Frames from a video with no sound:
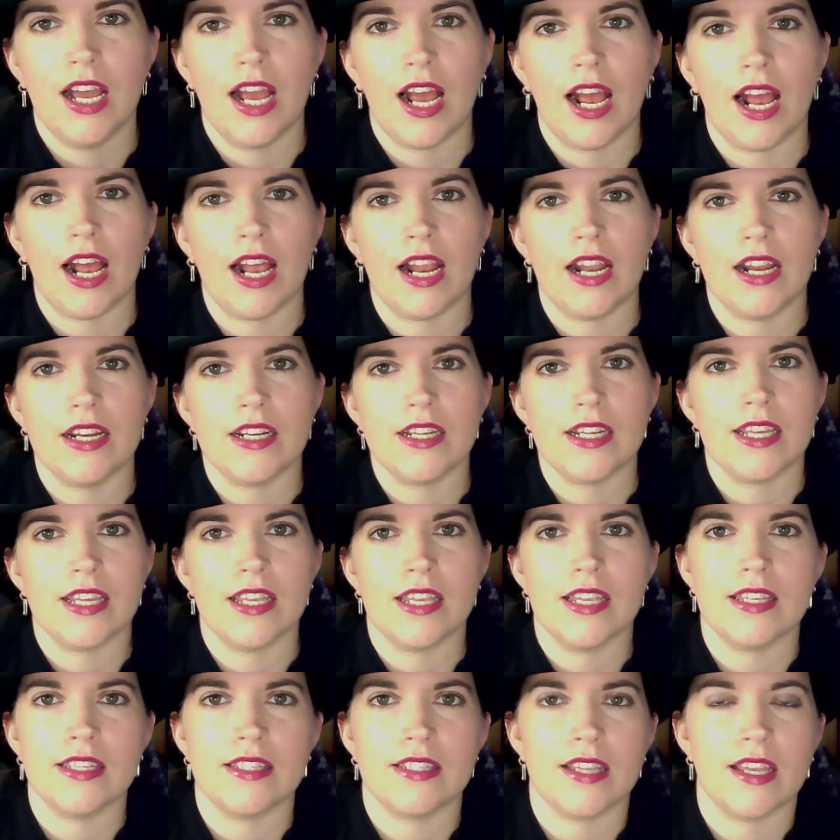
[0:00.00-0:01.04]
and
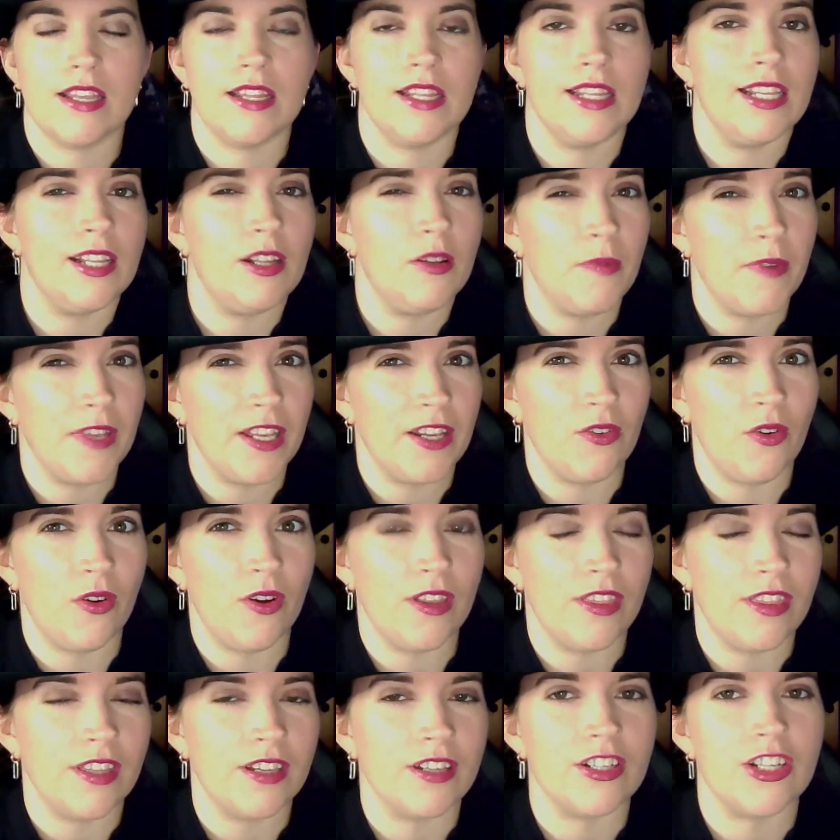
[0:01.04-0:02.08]
is a little bit
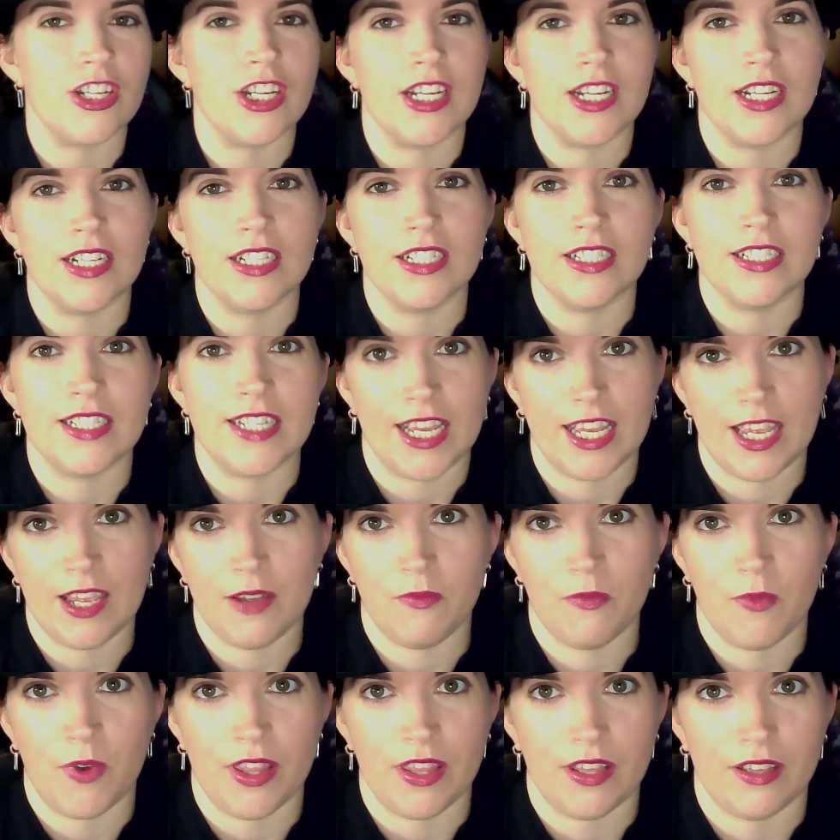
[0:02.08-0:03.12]
annoyed that she didn't take
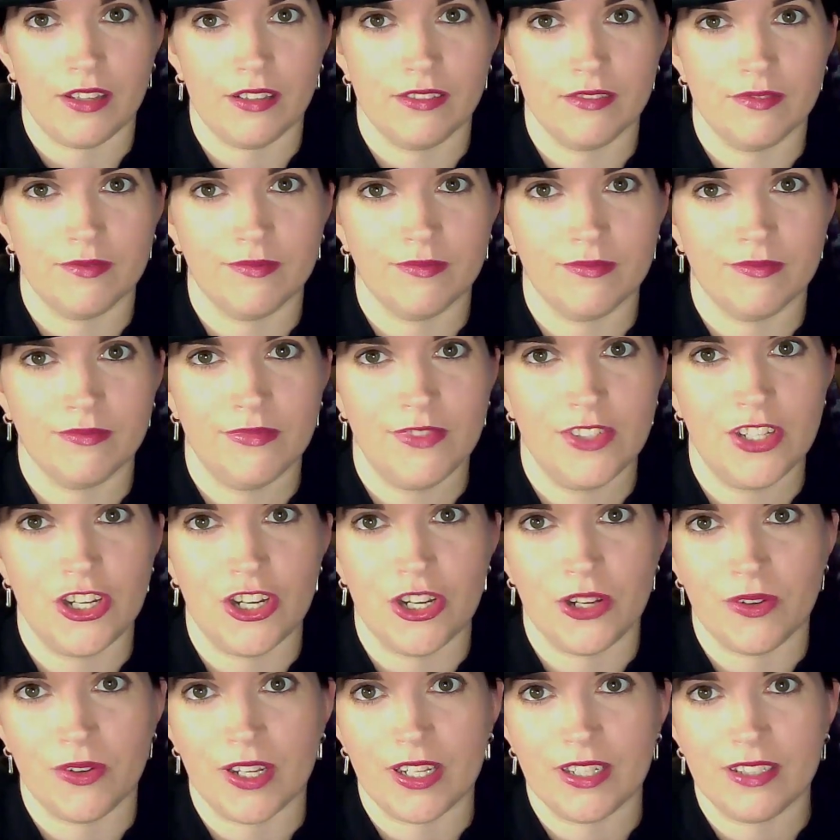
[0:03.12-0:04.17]
him with her to do
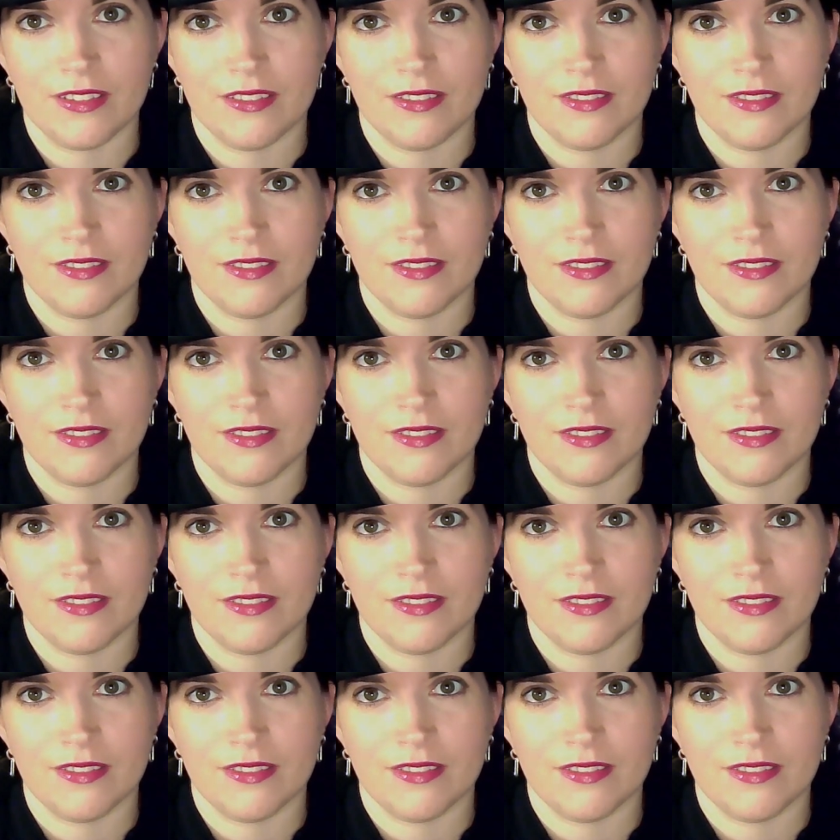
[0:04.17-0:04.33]
it,